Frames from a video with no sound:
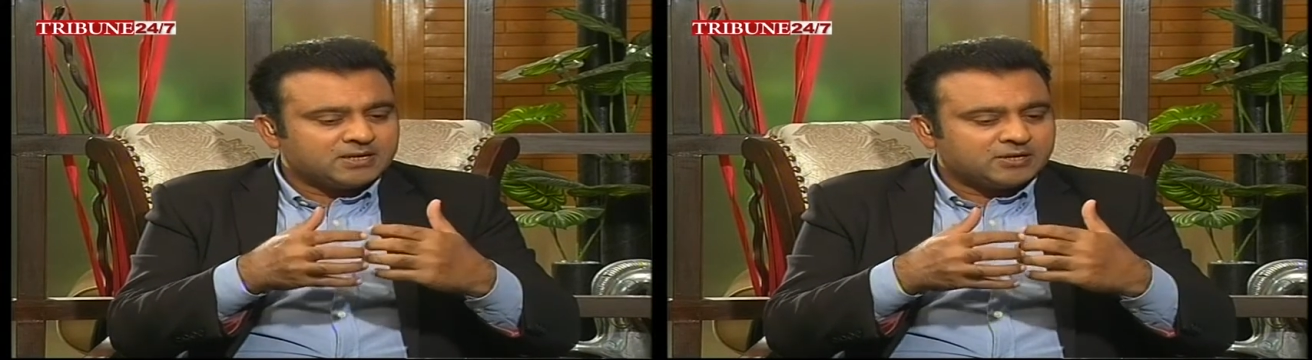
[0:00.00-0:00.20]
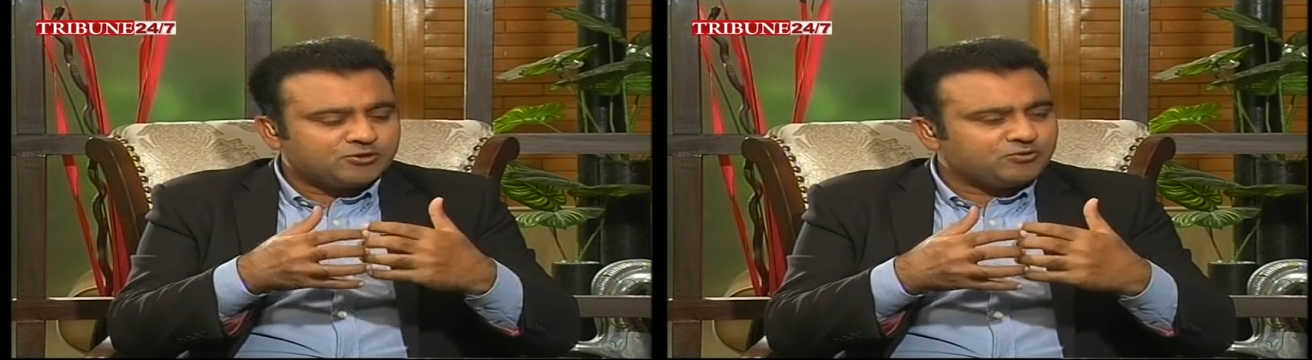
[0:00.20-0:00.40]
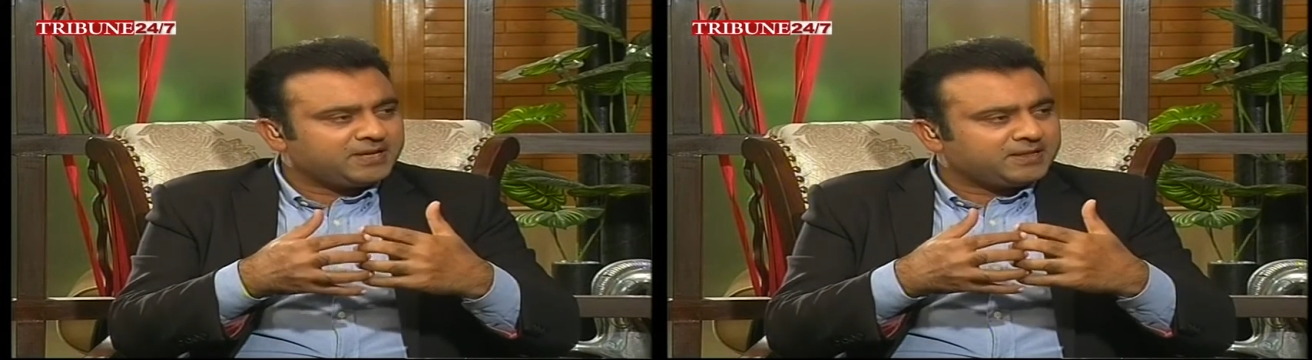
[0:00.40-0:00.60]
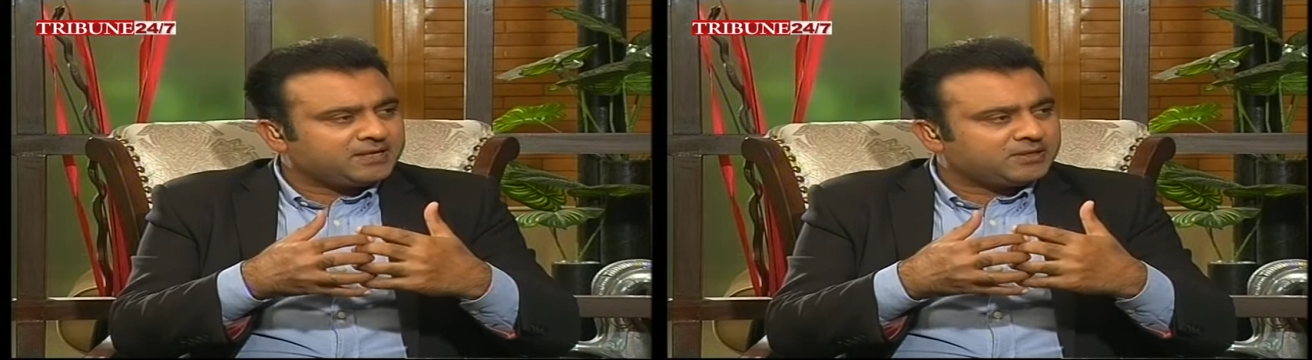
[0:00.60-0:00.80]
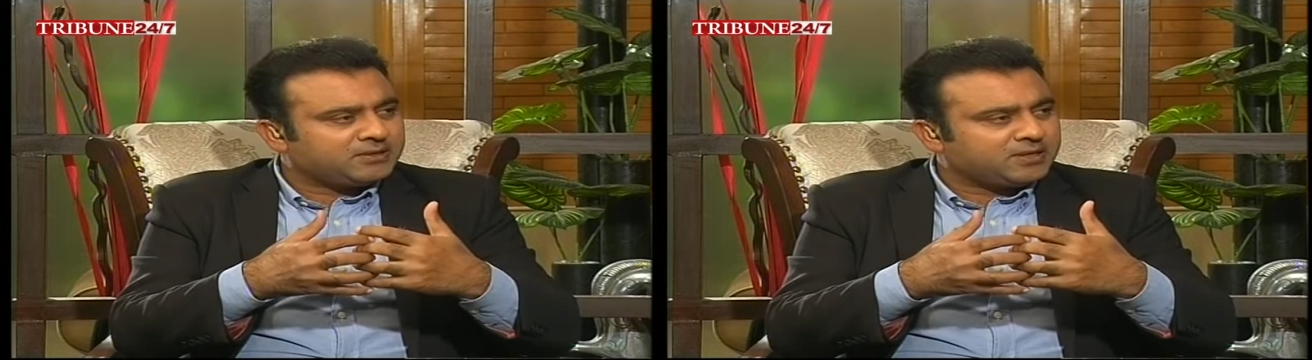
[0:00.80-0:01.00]
do you think
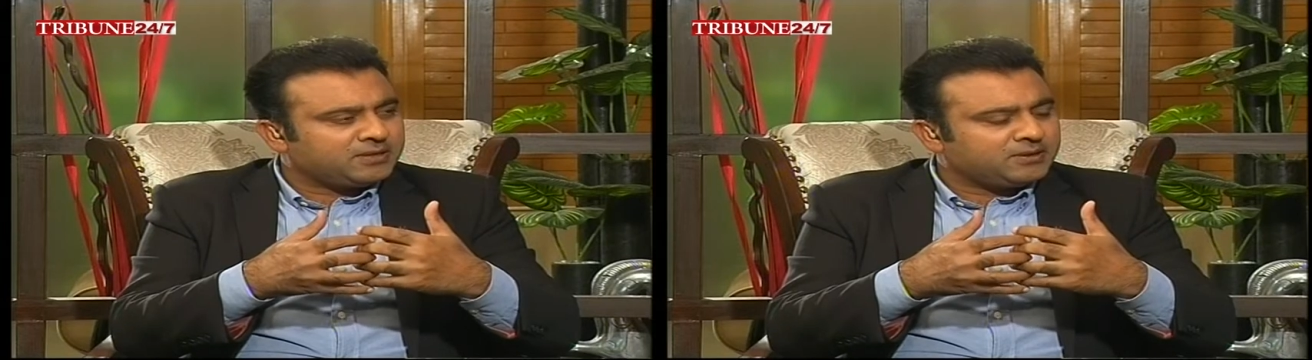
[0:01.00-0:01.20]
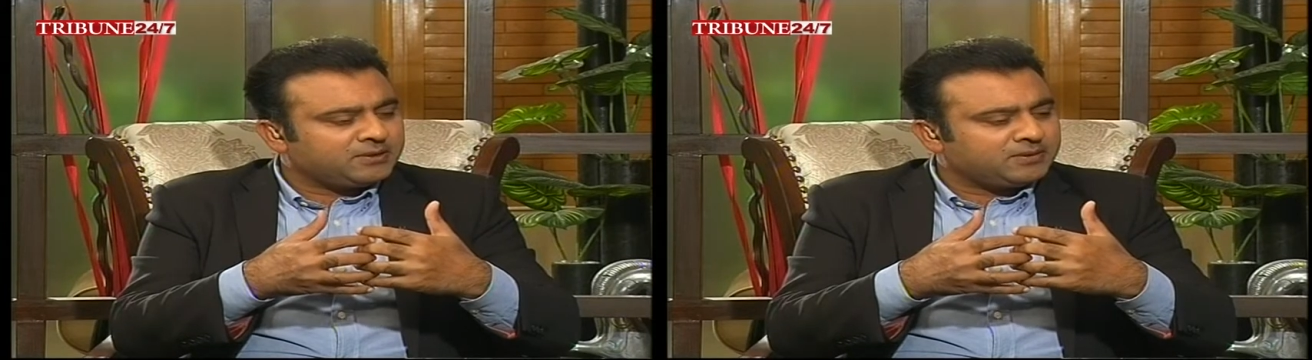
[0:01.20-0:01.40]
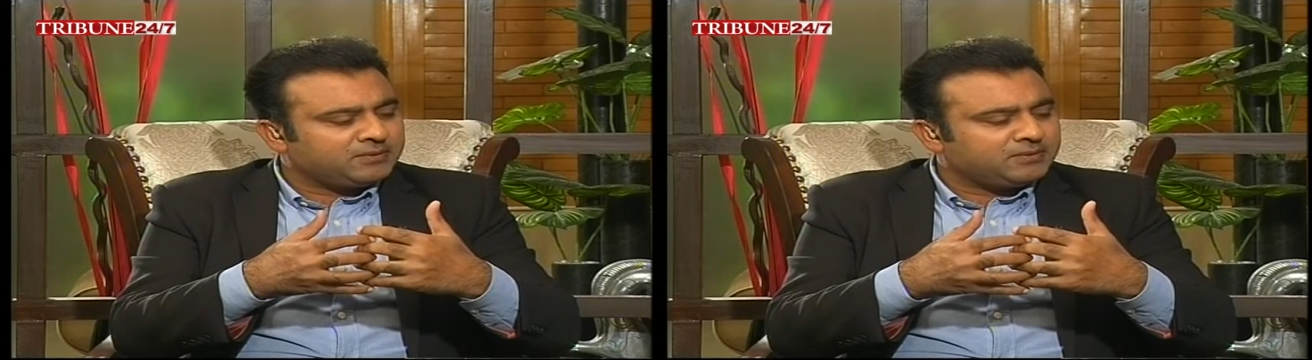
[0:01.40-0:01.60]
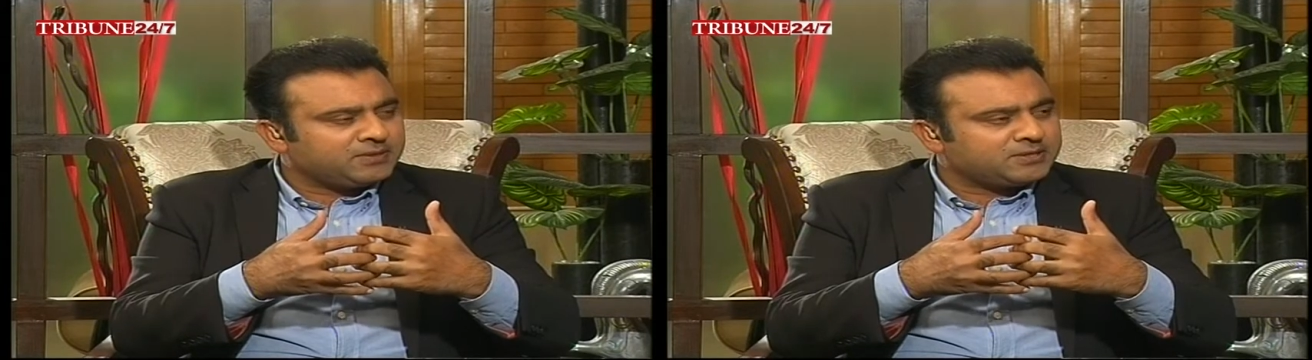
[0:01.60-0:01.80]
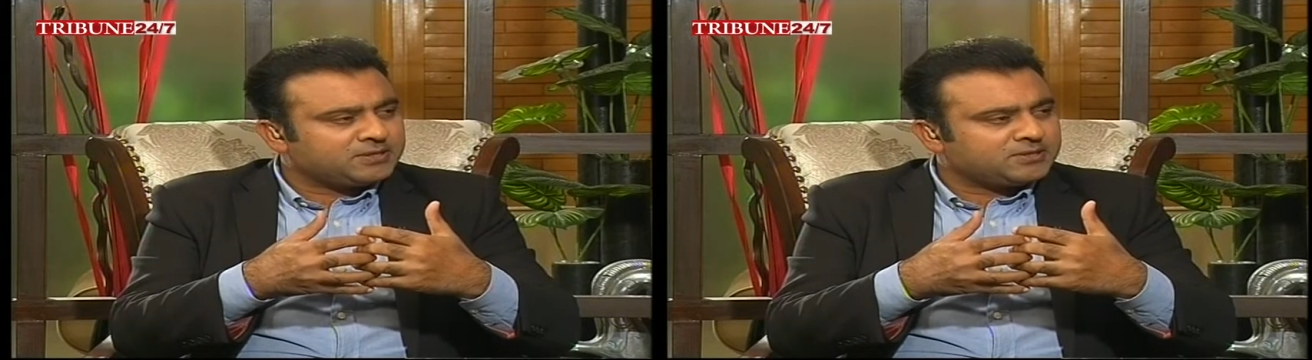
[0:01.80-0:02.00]
that
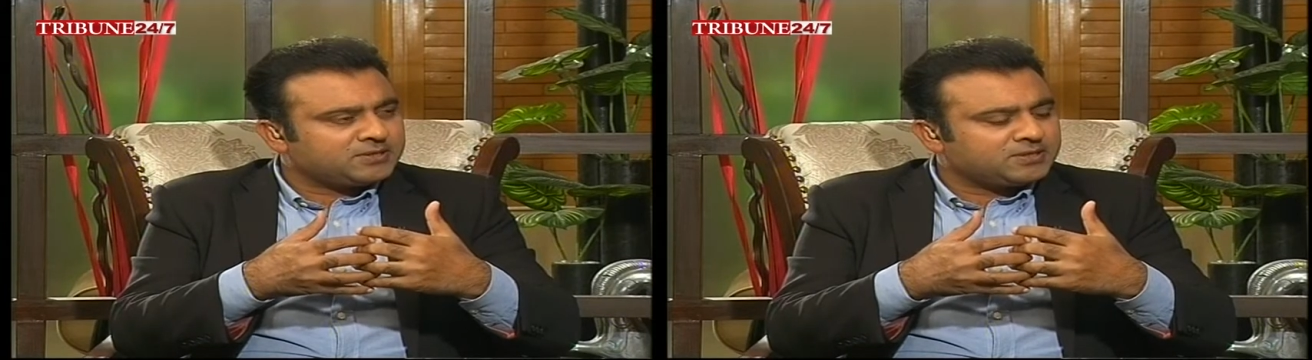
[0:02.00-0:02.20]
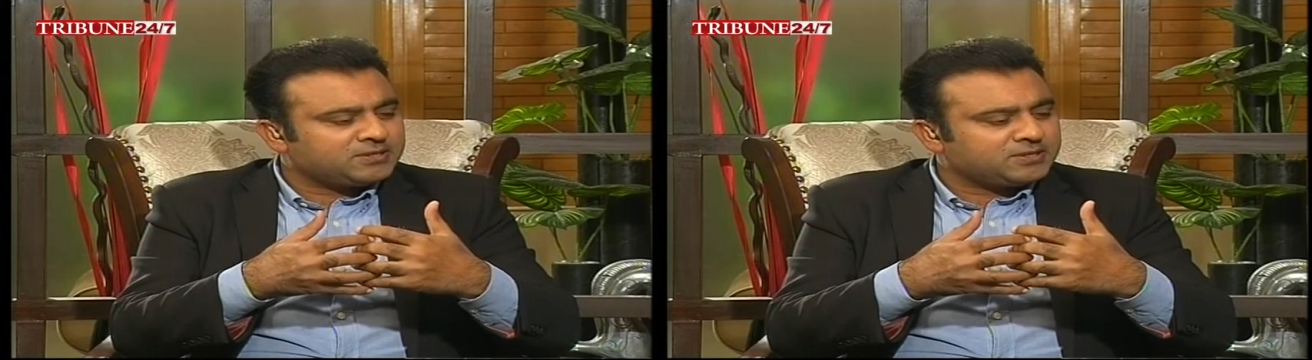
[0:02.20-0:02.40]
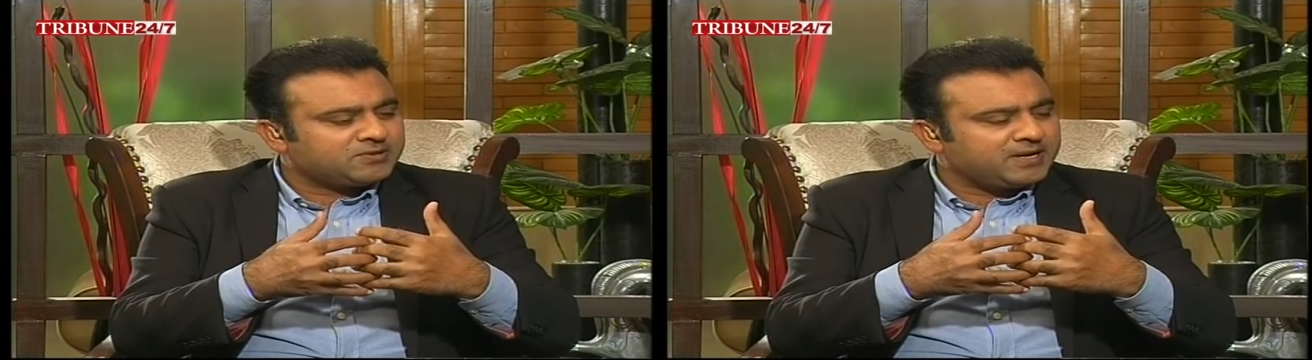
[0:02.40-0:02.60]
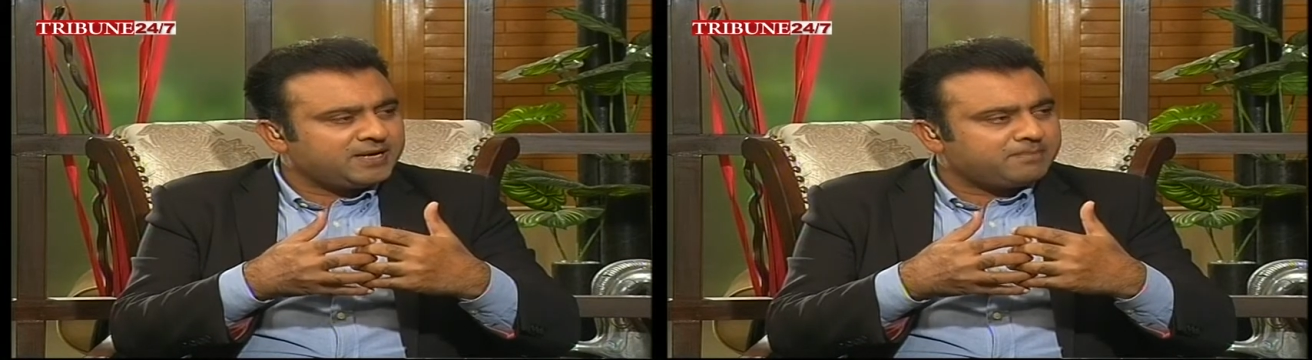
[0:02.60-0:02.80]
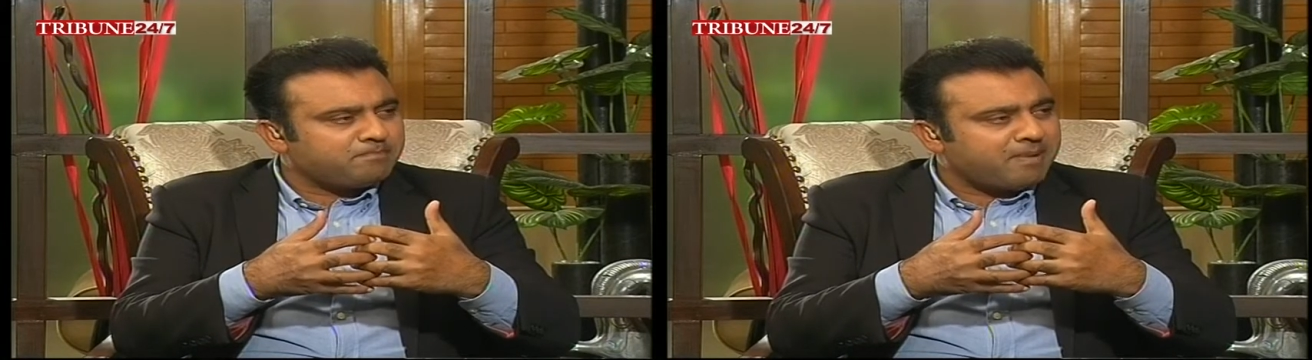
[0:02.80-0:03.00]
this is
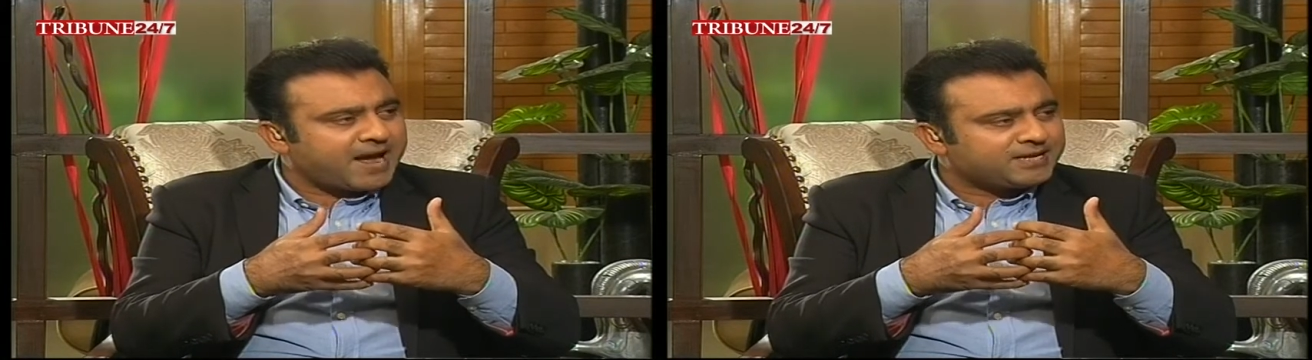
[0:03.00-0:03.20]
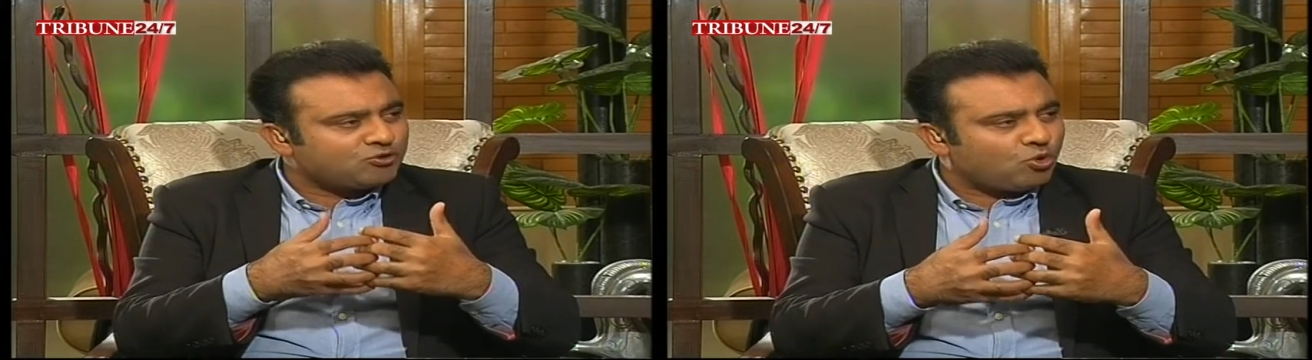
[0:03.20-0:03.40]
really bad